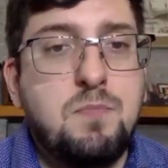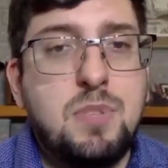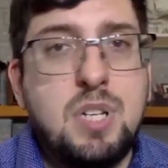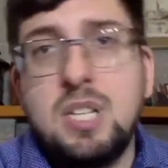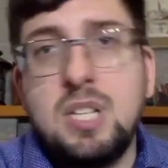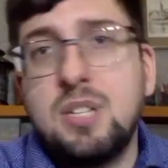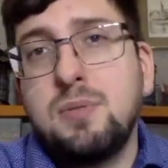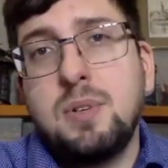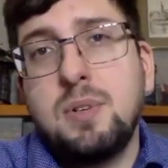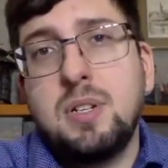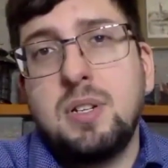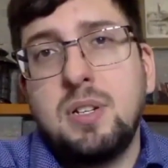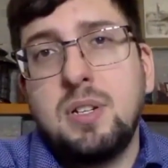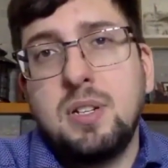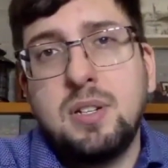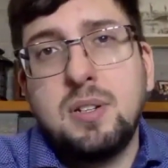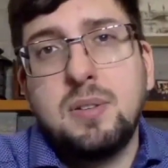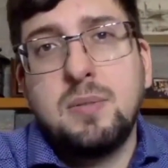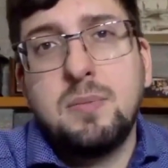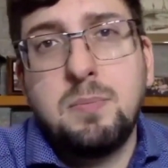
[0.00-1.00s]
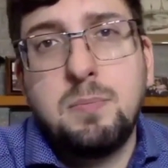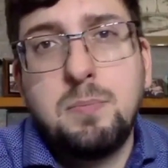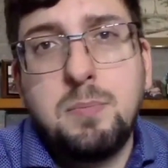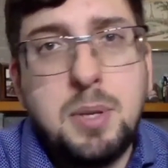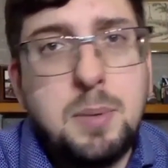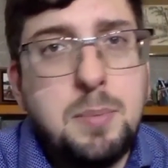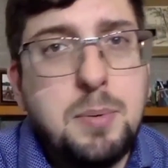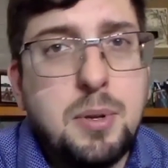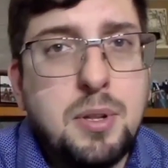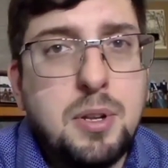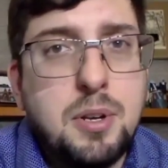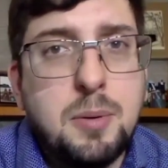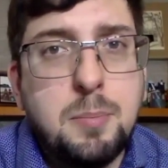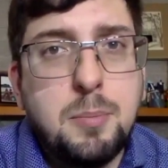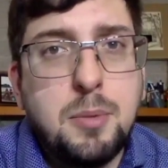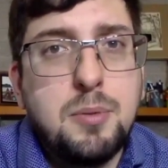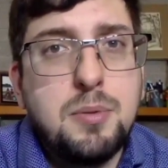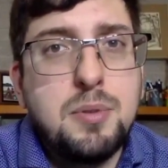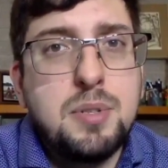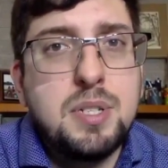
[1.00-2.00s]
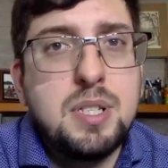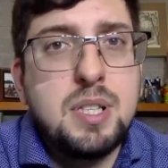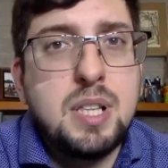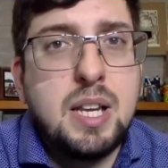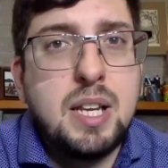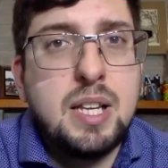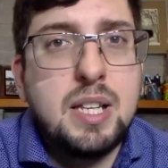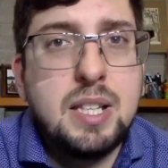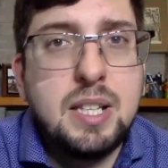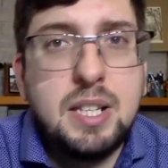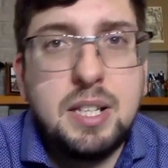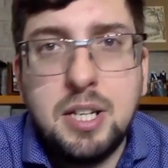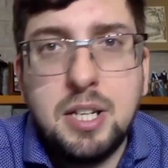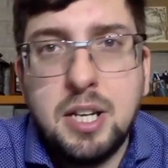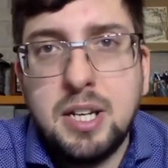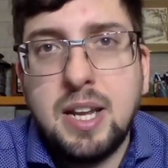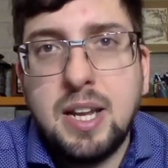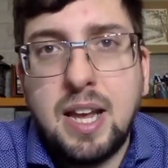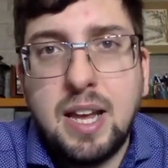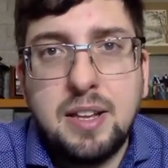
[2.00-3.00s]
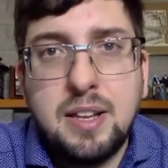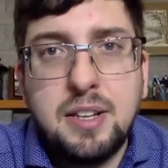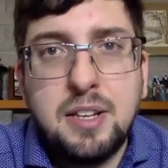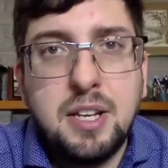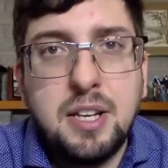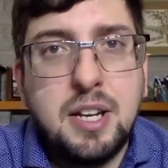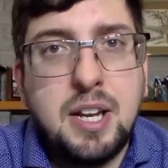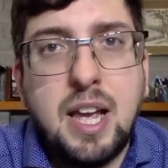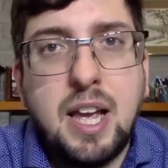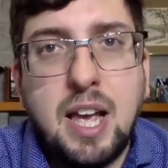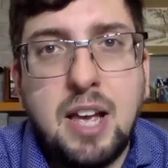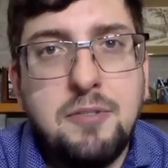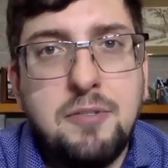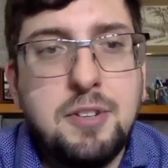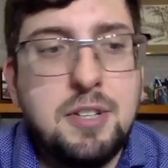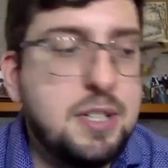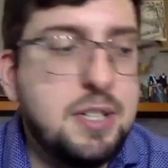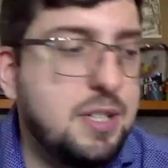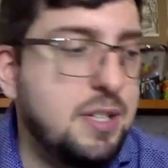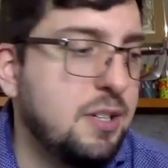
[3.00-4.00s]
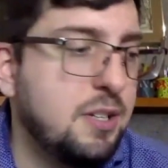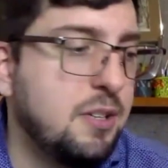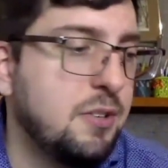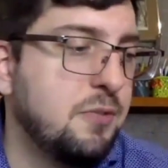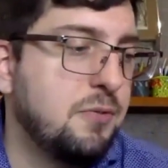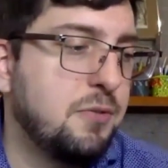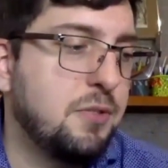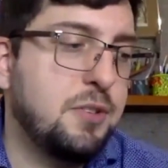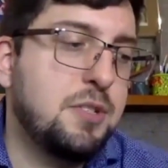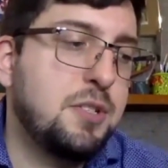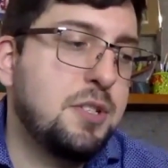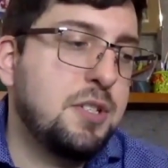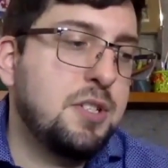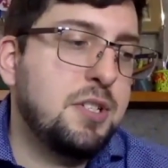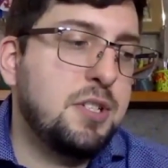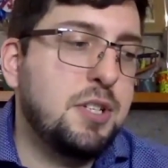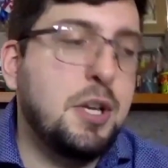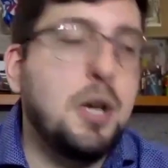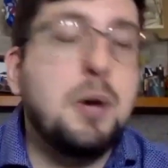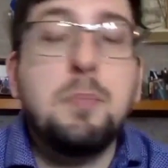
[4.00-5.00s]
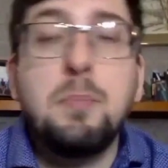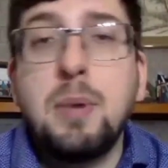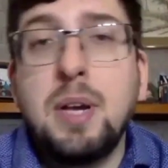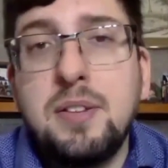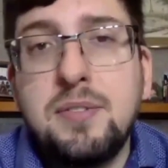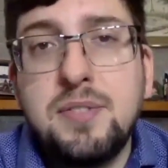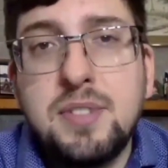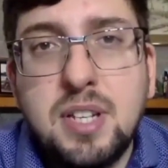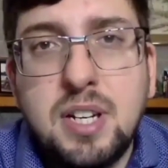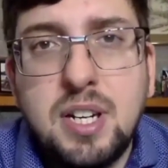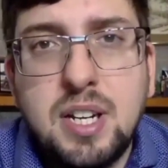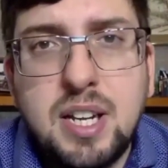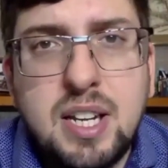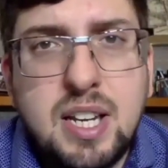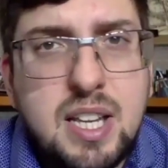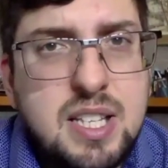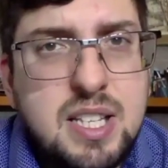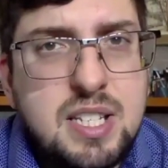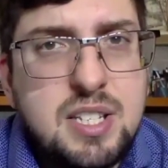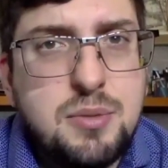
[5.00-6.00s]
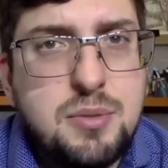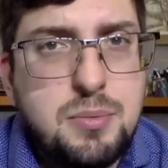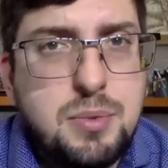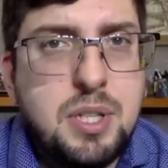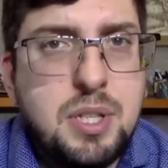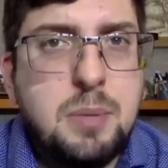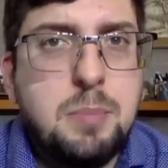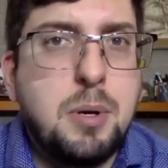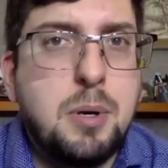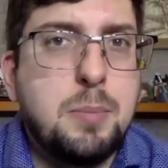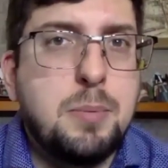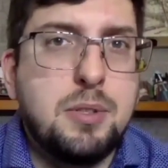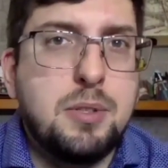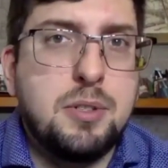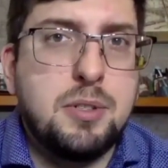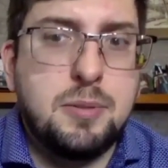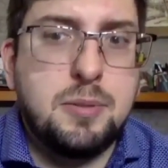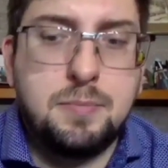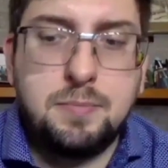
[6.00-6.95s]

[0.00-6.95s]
this one, people are most likely not gonna have it, versus L'Homme by Yves Saint Laurent, that is really popular,